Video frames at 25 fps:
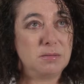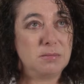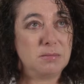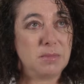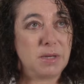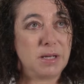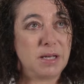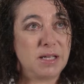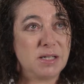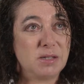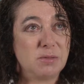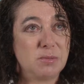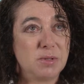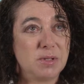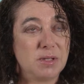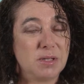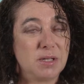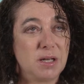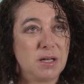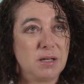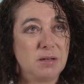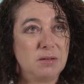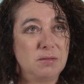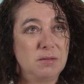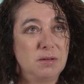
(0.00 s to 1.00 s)
my husband
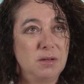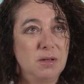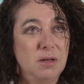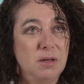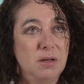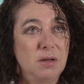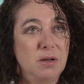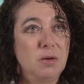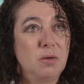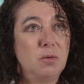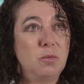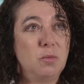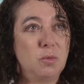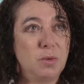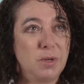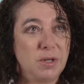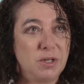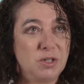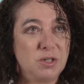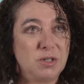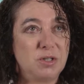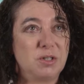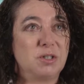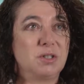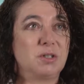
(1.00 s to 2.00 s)
said, we
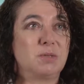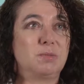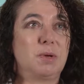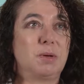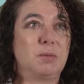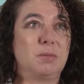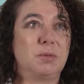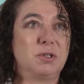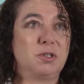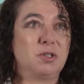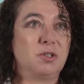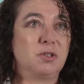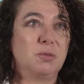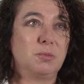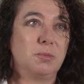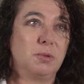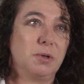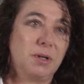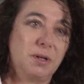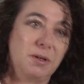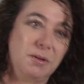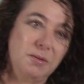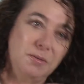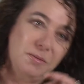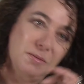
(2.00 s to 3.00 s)
should just publish your
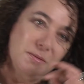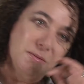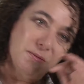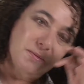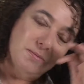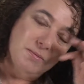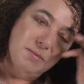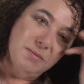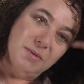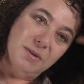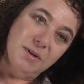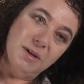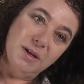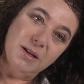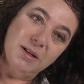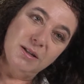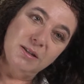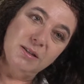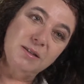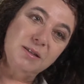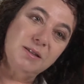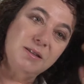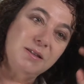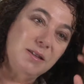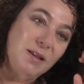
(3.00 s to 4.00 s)
book.
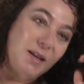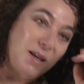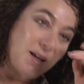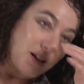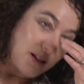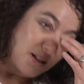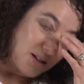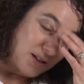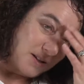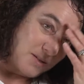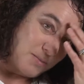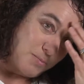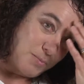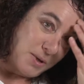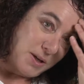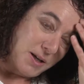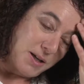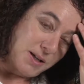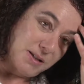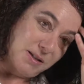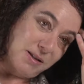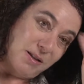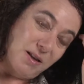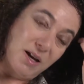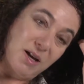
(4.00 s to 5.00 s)
And
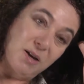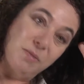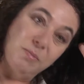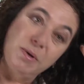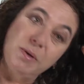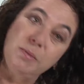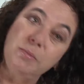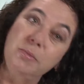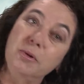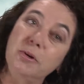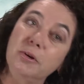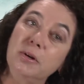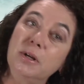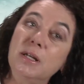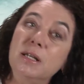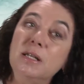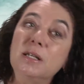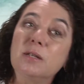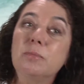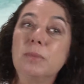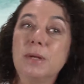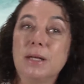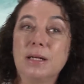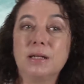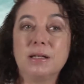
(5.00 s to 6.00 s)
because a lot of people are
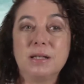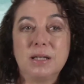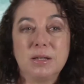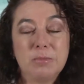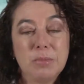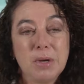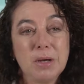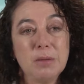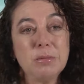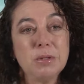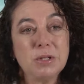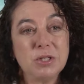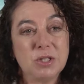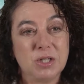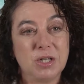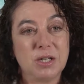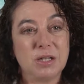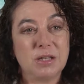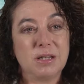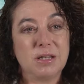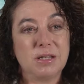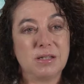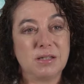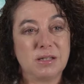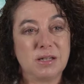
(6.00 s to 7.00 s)
independently
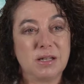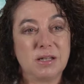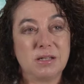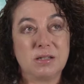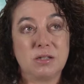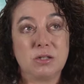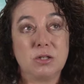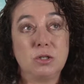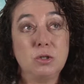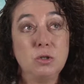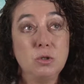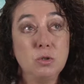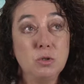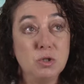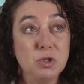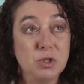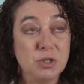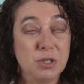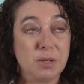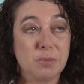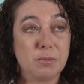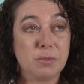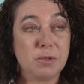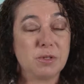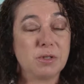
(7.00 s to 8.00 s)
publishing these days,
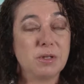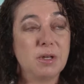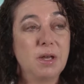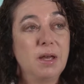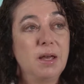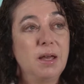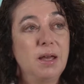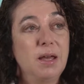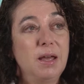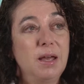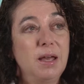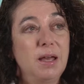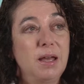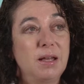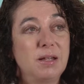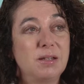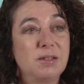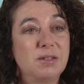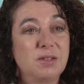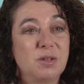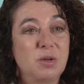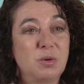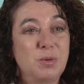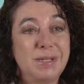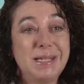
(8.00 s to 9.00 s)
huge numbers.
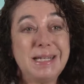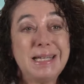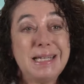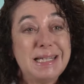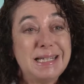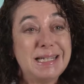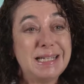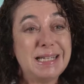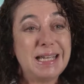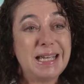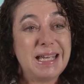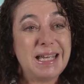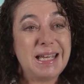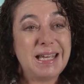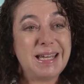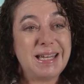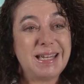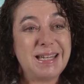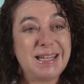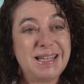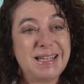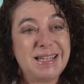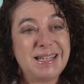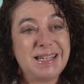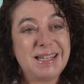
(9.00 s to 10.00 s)
And so we did.
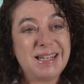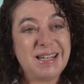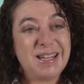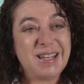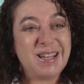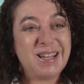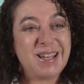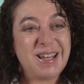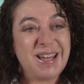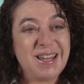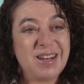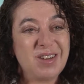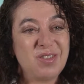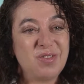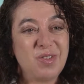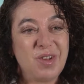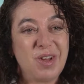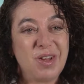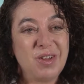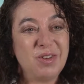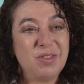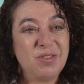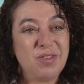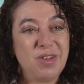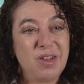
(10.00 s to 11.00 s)
And it kind of
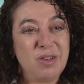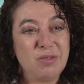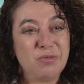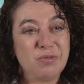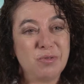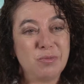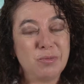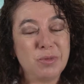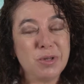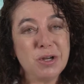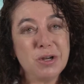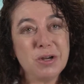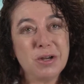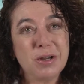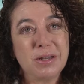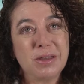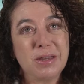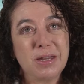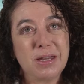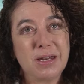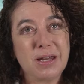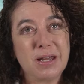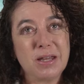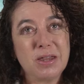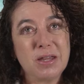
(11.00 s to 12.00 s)
all developed from there. And
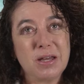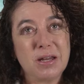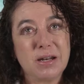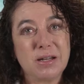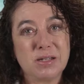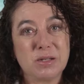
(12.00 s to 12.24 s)
then I thought,